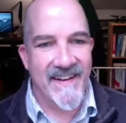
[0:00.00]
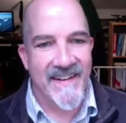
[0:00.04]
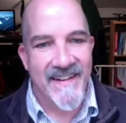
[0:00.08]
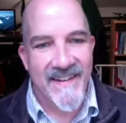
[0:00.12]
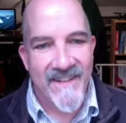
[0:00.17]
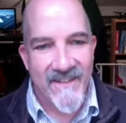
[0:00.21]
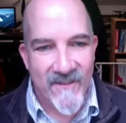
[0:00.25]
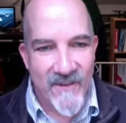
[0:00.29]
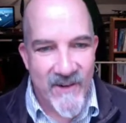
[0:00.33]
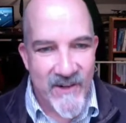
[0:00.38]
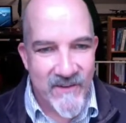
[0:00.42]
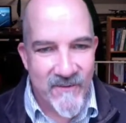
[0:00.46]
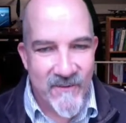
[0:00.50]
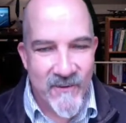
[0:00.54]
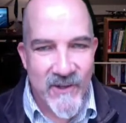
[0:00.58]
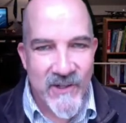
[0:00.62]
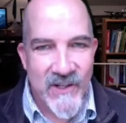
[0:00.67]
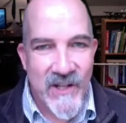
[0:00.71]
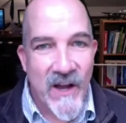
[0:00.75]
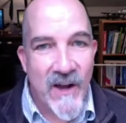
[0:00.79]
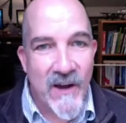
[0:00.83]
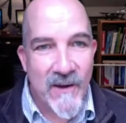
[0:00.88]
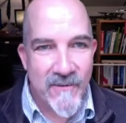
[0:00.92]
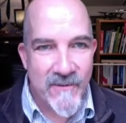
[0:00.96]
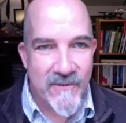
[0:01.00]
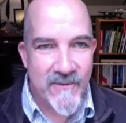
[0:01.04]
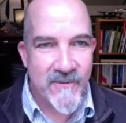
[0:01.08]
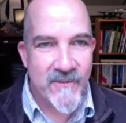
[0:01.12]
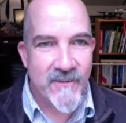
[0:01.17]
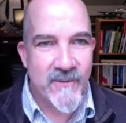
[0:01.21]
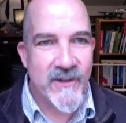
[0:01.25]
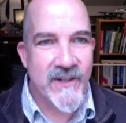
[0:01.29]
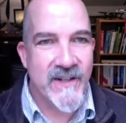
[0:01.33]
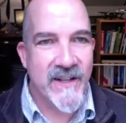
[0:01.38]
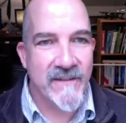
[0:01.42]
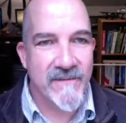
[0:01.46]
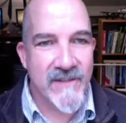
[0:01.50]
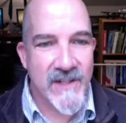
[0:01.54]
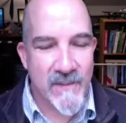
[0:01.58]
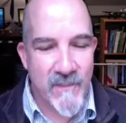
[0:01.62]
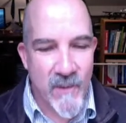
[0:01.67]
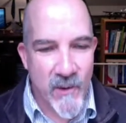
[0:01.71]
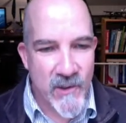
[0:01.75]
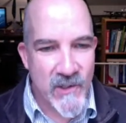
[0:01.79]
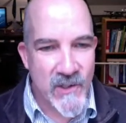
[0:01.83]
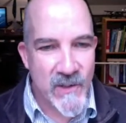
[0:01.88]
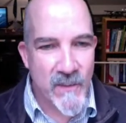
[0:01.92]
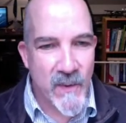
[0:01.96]
Would love some
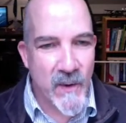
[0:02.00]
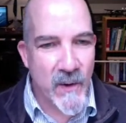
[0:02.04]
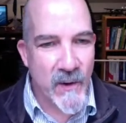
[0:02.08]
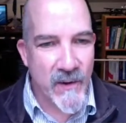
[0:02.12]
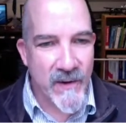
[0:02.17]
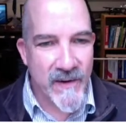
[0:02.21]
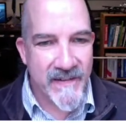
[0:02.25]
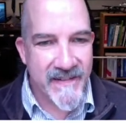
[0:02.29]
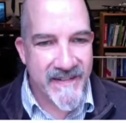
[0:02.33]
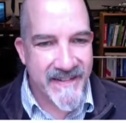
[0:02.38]
more support.